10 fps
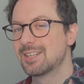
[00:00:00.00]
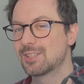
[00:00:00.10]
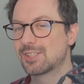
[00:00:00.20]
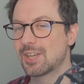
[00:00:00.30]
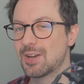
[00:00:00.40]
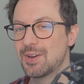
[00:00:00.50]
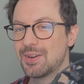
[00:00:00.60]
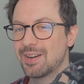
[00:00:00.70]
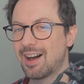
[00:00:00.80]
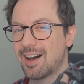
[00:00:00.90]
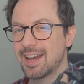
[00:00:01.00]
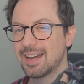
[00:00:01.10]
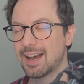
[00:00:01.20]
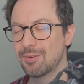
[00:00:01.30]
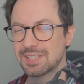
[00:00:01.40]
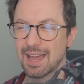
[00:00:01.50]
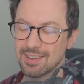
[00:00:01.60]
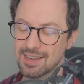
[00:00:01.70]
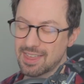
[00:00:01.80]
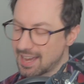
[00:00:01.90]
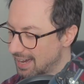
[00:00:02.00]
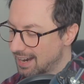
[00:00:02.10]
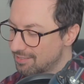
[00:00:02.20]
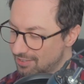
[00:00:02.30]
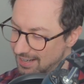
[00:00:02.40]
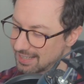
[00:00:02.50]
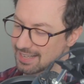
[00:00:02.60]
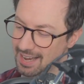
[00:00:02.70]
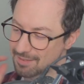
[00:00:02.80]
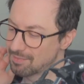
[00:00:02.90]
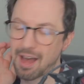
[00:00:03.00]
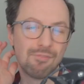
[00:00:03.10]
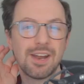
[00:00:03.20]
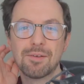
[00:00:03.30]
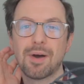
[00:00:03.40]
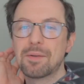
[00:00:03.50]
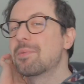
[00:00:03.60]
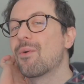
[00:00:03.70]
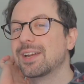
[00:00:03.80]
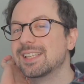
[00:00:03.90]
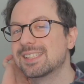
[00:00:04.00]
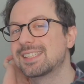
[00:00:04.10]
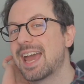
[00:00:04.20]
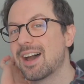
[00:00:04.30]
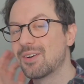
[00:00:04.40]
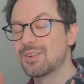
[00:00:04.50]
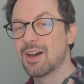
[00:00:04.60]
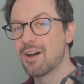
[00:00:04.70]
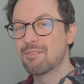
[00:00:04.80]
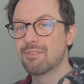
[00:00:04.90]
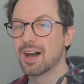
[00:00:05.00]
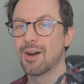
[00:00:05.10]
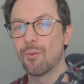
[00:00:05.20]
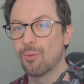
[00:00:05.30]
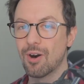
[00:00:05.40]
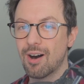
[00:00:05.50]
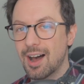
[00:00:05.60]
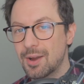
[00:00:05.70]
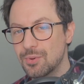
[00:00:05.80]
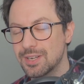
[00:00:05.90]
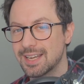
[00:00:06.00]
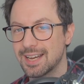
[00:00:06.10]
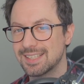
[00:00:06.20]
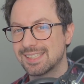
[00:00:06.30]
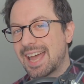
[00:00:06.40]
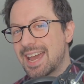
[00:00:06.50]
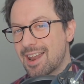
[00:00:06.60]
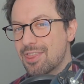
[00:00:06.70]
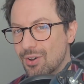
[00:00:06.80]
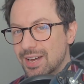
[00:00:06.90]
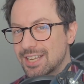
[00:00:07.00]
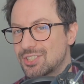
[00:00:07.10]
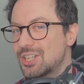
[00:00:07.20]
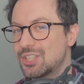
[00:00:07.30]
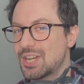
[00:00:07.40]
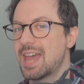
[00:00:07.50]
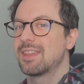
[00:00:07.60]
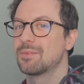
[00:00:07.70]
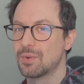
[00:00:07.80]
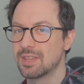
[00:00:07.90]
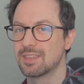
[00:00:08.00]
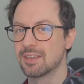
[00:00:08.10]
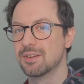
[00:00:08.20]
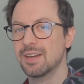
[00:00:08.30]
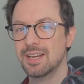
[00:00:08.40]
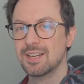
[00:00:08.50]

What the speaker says: So I was having a thing, and I've written my points down of what I would say, and I thought I'd actually share them with you.